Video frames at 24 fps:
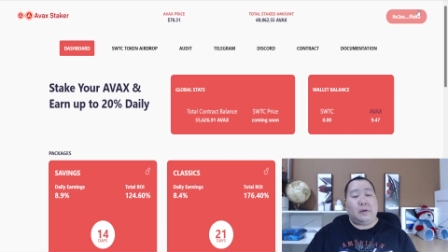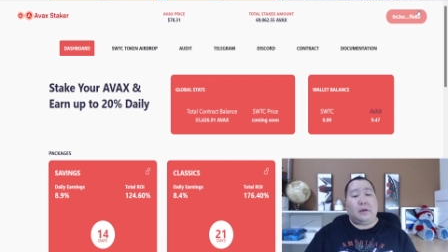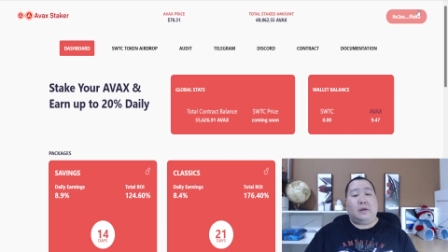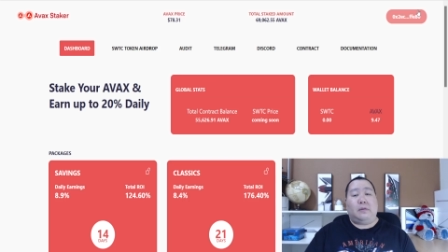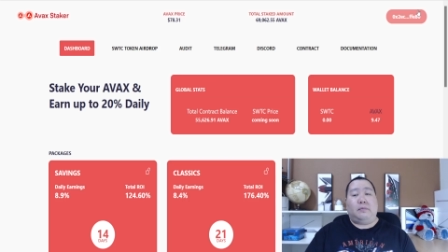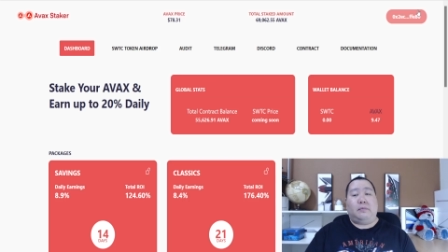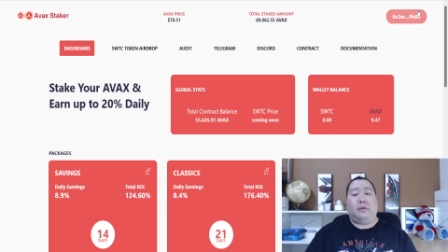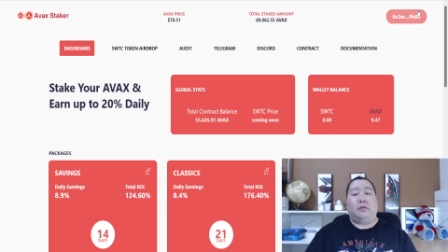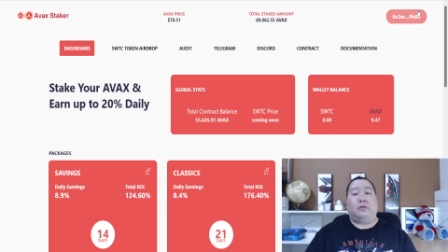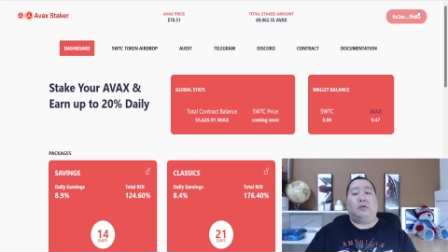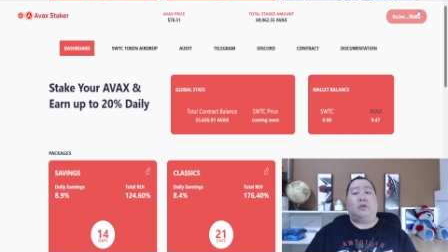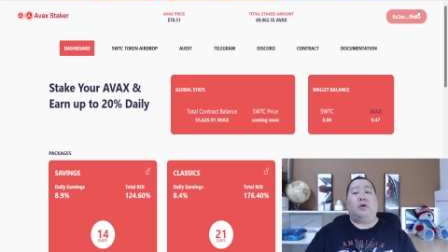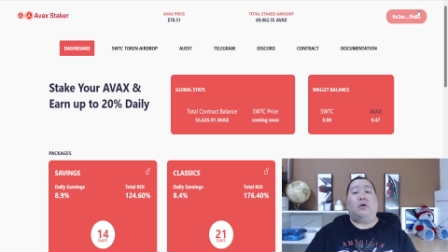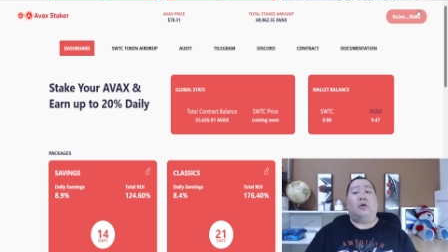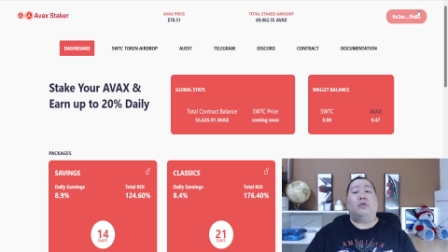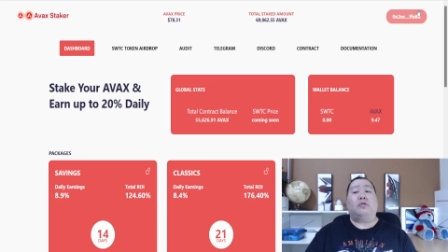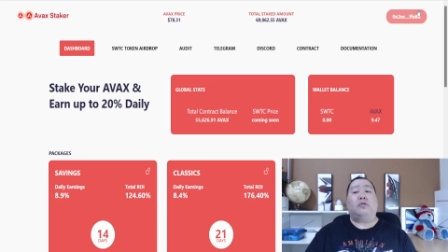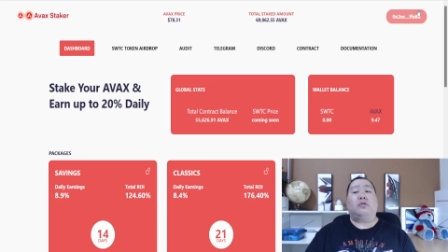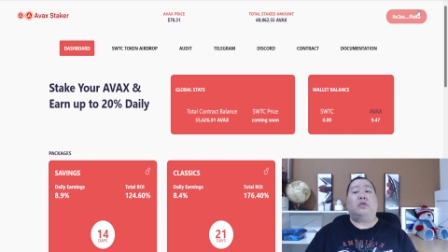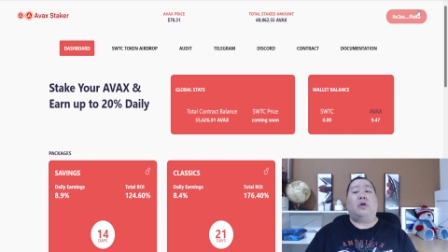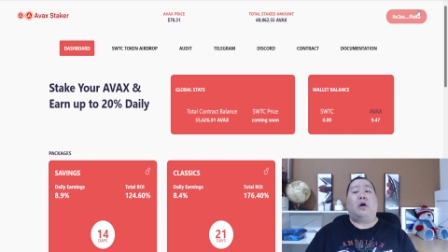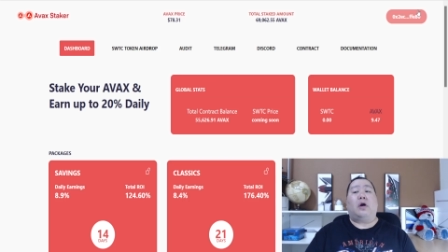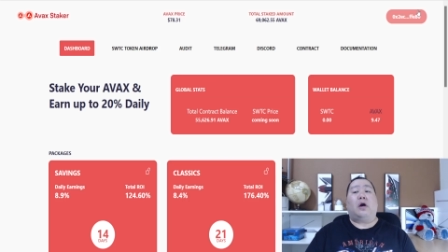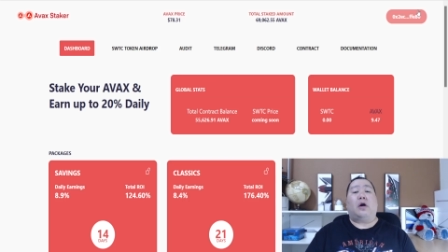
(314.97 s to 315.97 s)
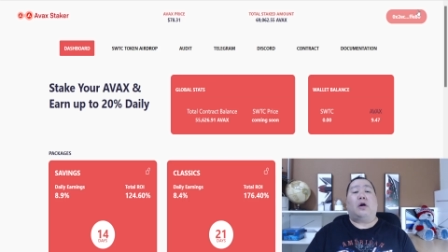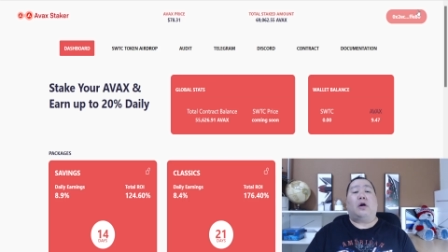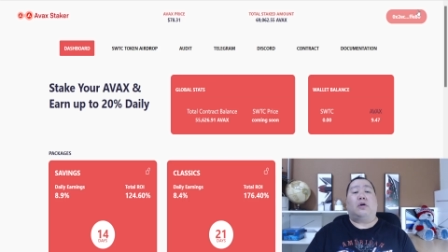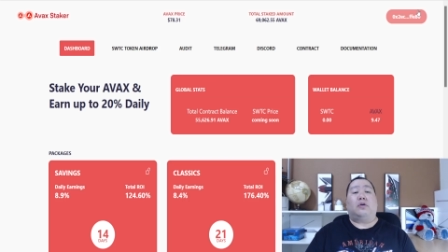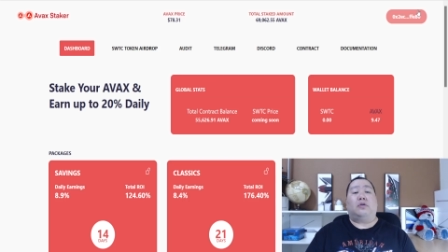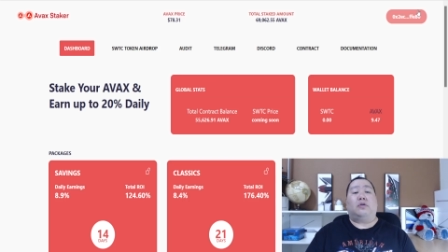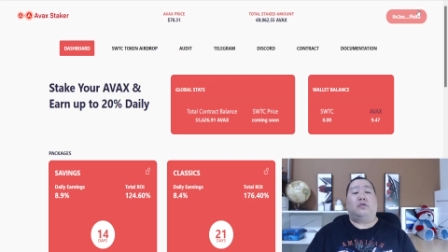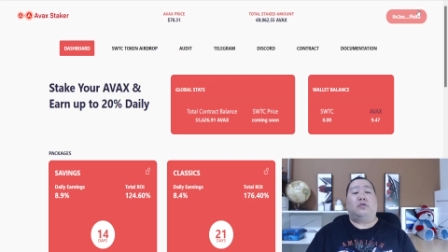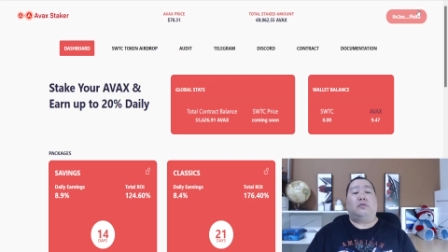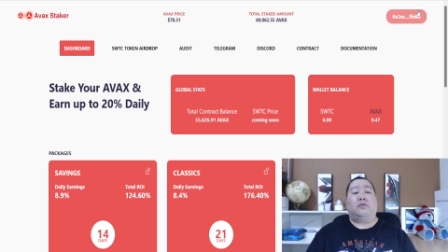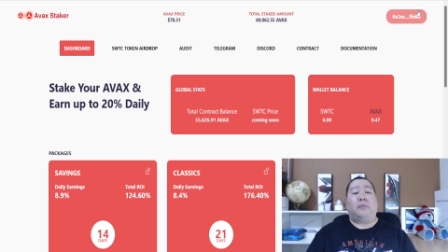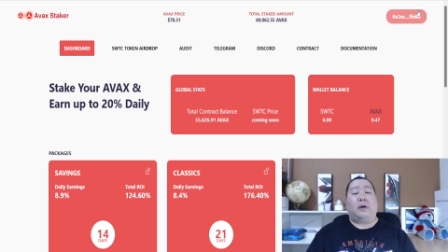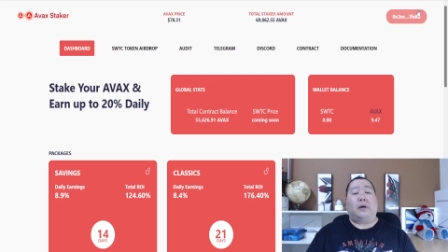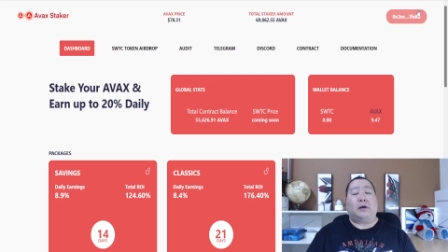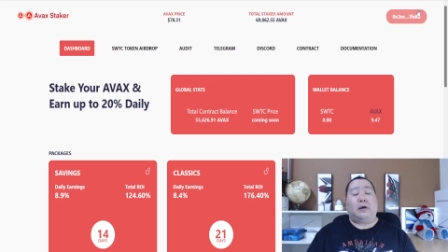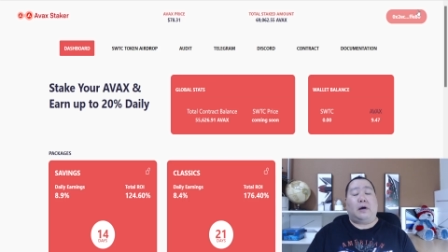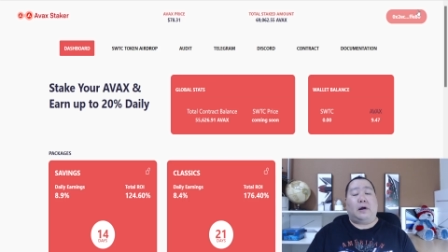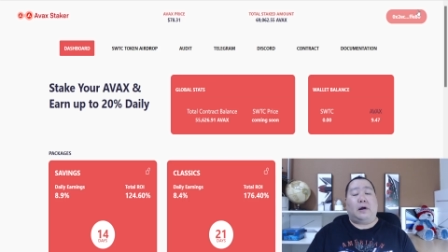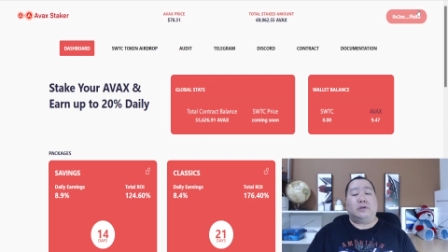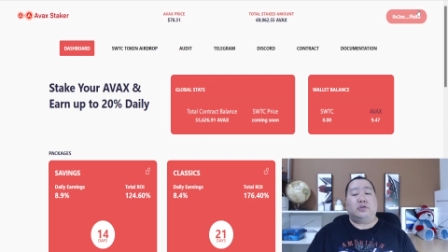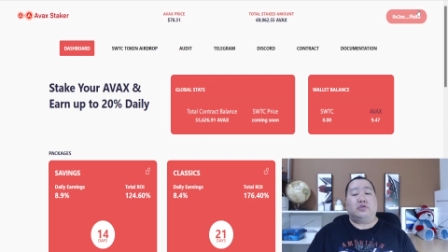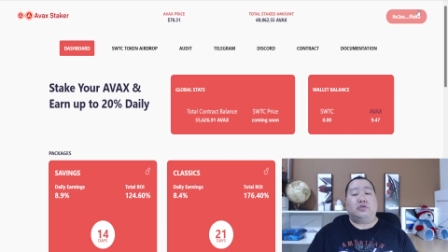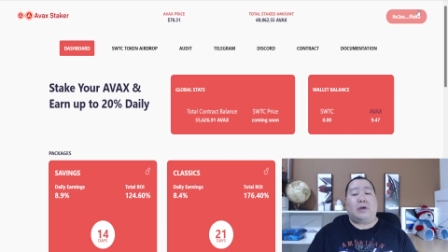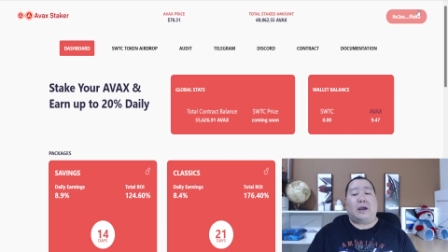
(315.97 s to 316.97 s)
because those are smart
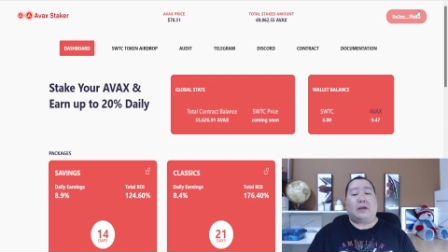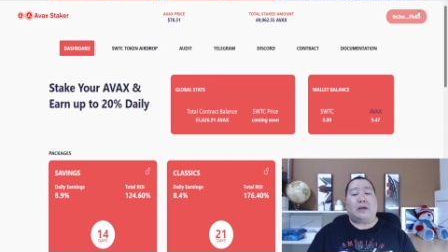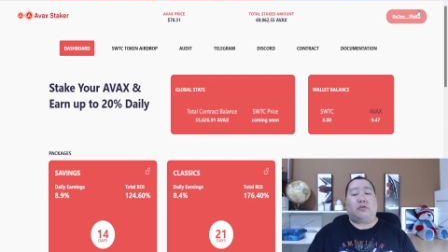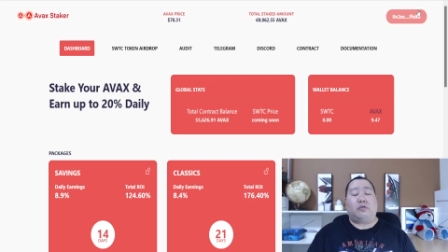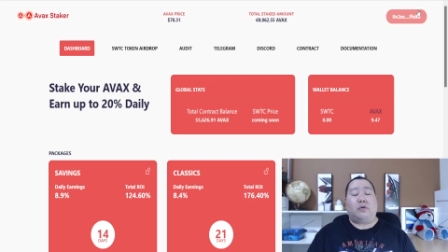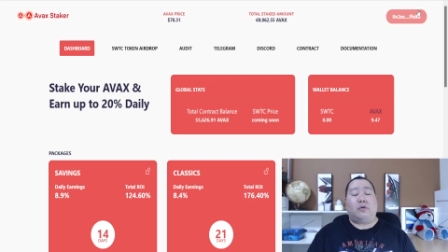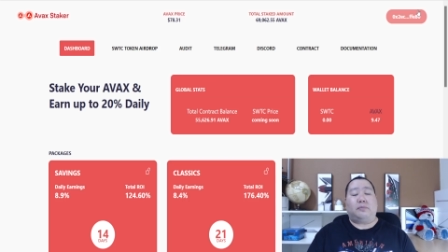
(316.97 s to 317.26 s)
contract